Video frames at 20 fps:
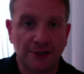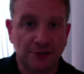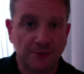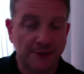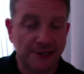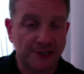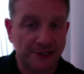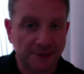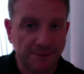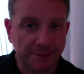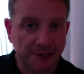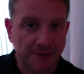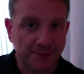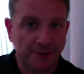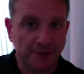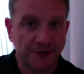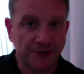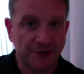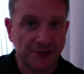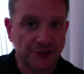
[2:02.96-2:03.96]
so I mean, some
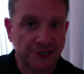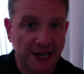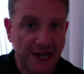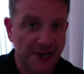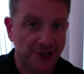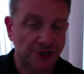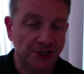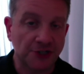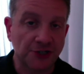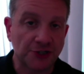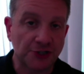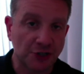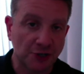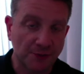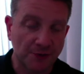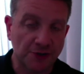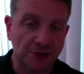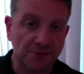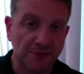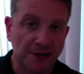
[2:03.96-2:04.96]
people they're stashing so
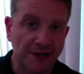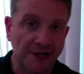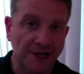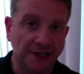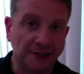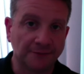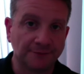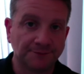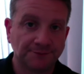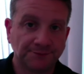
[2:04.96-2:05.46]
much money